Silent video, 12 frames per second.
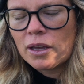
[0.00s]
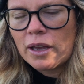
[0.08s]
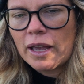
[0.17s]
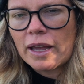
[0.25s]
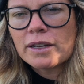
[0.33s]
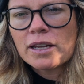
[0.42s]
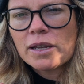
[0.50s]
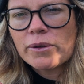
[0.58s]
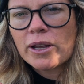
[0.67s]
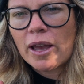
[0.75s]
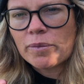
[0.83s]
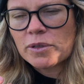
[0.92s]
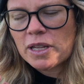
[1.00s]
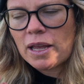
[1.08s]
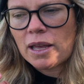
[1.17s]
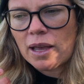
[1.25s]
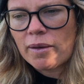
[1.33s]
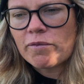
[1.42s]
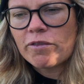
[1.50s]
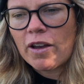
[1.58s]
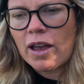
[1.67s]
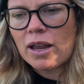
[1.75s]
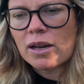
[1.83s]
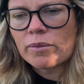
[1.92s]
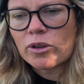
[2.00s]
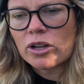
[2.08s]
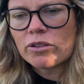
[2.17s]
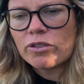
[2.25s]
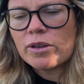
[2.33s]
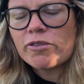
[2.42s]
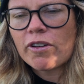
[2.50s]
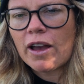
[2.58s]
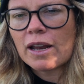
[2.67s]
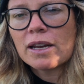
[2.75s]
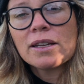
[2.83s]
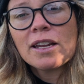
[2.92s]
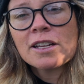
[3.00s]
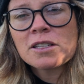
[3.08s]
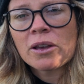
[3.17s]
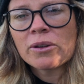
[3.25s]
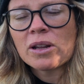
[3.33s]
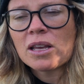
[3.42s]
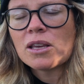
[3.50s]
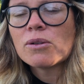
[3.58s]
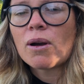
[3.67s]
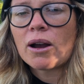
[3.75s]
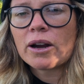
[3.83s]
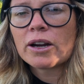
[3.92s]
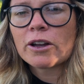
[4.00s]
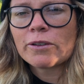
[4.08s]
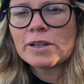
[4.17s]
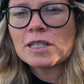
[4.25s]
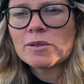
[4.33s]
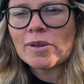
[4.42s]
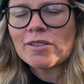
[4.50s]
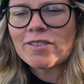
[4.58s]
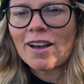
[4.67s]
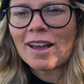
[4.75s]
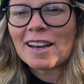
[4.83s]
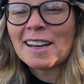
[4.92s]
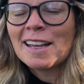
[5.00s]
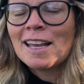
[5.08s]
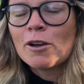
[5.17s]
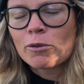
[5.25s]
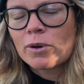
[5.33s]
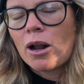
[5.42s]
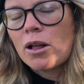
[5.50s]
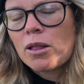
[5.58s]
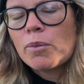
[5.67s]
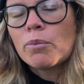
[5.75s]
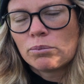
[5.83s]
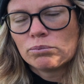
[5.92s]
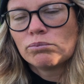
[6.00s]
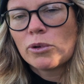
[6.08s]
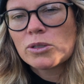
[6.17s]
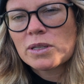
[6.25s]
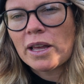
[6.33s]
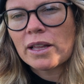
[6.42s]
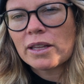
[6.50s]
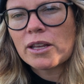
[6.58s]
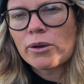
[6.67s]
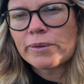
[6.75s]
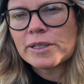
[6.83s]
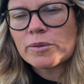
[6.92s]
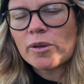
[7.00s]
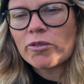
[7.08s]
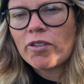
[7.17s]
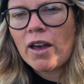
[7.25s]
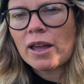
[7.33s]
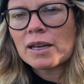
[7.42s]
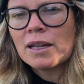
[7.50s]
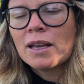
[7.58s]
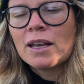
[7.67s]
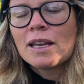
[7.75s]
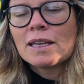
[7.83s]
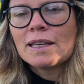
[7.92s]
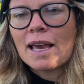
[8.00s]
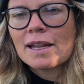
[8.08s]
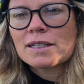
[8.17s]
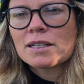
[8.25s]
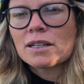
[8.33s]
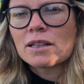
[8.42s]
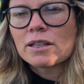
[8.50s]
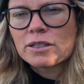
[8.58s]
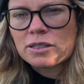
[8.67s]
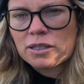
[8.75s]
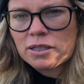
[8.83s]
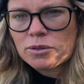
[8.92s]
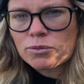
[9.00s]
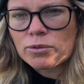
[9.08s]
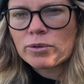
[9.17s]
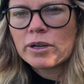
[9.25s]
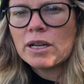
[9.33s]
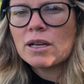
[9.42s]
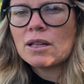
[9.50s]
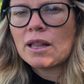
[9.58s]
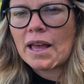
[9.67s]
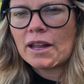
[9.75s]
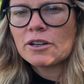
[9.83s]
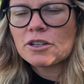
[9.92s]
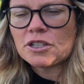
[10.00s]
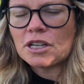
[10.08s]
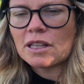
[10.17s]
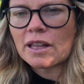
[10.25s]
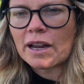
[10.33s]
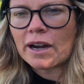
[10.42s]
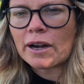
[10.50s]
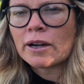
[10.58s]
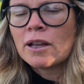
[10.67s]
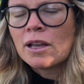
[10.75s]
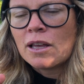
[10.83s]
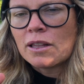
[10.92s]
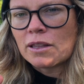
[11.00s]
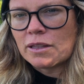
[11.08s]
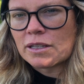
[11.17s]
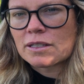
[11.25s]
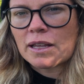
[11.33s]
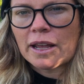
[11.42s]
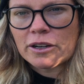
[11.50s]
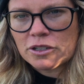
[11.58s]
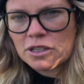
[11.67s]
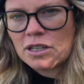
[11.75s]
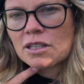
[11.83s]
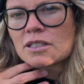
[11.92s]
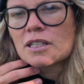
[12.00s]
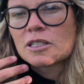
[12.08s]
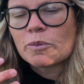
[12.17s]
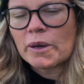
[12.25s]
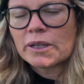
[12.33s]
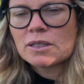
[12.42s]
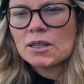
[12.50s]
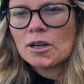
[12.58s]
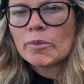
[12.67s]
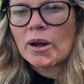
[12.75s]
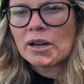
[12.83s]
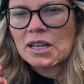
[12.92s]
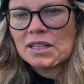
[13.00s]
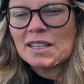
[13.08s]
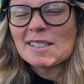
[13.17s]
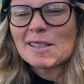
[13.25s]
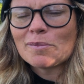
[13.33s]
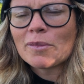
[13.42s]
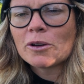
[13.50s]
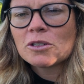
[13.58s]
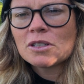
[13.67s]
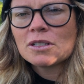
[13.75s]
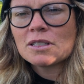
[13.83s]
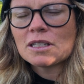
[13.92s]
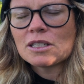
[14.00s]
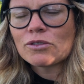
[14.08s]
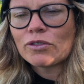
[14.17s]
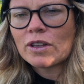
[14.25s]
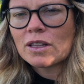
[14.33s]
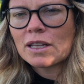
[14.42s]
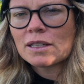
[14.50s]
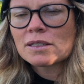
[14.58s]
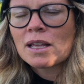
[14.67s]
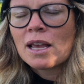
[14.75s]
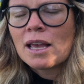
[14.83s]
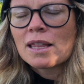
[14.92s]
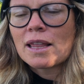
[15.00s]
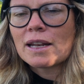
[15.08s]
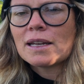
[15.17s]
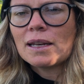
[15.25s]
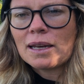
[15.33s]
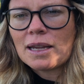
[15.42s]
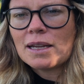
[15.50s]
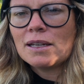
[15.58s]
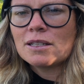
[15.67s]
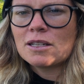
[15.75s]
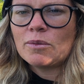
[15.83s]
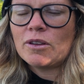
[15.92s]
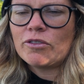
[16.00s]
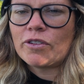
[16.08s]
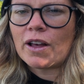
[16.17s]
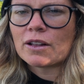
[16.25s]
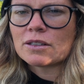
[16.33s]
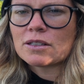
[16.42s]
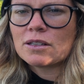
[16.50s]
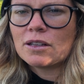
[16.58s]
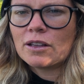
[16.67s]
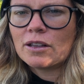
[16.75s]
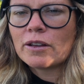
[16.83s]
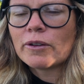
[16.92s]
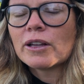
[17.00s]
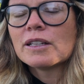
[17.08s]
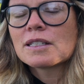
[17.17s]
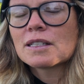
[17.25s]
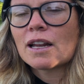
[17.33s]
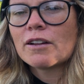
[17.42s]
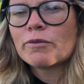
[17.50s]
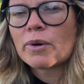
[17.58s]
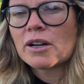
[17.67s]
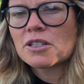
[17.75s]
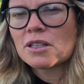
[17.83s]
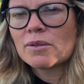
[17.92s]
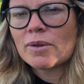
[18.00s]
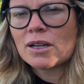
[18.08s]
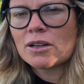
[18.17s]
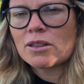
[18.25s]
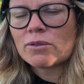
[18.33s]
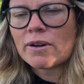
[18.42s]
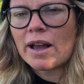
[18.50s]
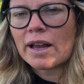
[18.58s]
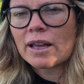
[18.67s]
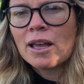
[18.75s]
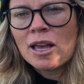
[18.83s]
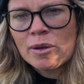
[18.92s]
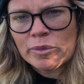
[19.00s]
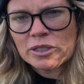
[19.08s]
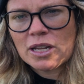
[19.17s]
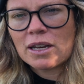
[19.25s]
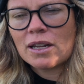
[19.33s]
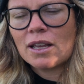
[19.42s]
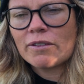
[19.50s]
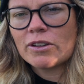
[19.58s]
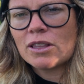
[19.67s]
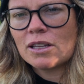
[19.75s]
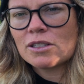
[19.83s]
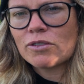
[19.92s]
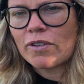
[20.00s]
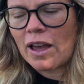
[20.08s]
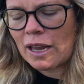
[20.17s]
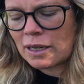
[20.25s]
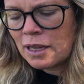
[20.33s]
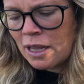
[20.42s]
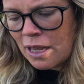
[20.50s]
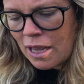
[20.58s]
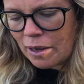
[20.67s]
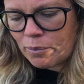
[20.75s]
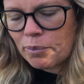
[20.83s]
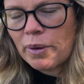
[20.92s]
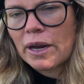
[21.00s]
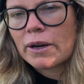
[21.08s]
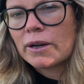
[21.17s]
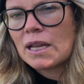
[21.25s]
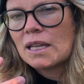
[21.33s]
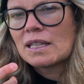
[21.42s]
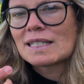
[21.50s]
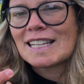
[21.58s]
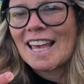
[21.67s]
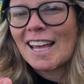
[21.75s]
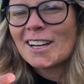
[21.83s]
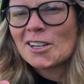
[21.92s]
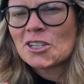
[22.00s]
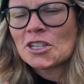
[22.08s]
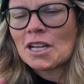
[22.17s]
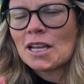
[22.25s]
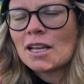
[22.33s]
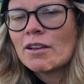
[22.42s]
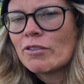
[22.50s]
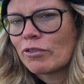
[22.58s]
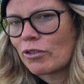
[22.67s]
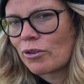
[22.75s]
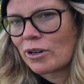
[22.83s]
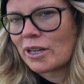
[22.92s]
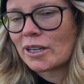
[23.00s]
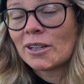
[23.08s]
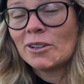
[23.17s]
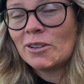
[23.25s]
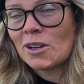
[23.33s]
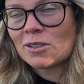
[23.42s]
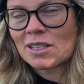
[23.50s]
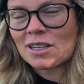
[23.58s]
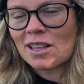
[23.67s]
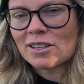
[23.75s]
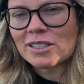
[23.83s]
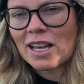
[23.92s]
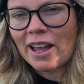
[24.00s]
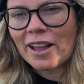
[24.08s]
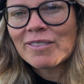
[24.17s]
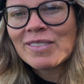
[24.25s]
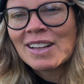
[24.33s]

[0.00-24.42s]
And he kept saying, I'm fine, I'm going to be fine. And yes, Cody, you are going to be fine. We're all most likely going to be fine. Yet there's this real energy there, this energy, this experience in our body, these emotions, these feelings that need to be felt. Instead of brushing them under the rug, pretending everything's fine, and burying this energy for who knows another time,